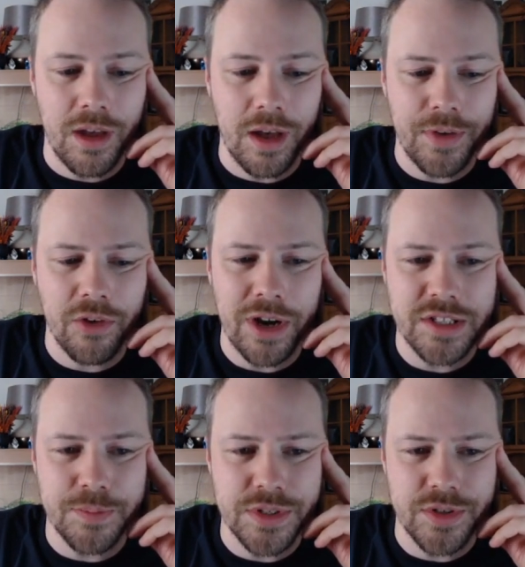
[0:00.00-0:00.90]
I think
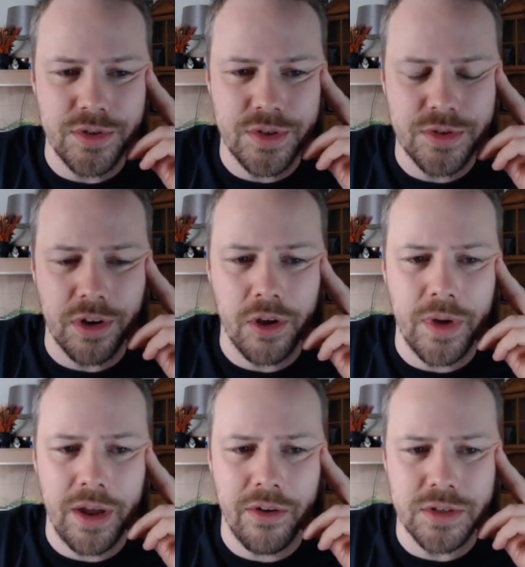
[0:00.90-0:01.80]
Aranzi Pazuzu's going to go
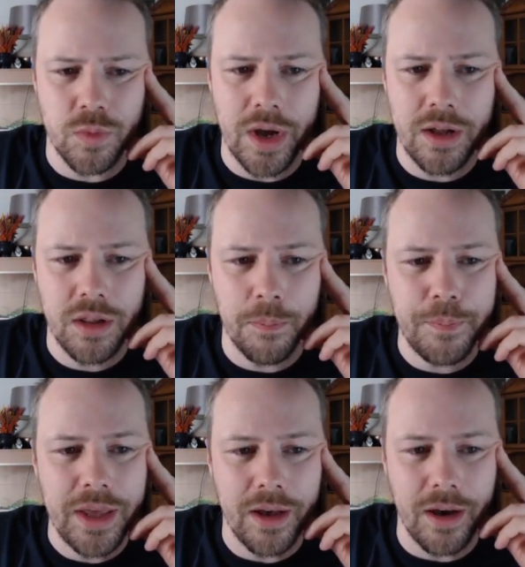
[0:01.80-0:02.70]
here as well, a
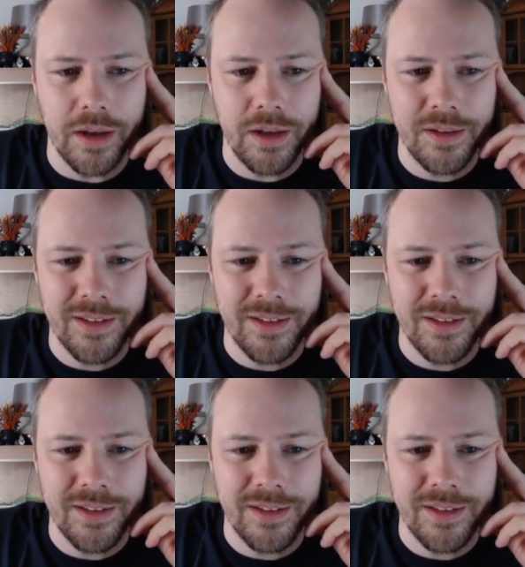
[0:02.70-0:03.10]
bit higher.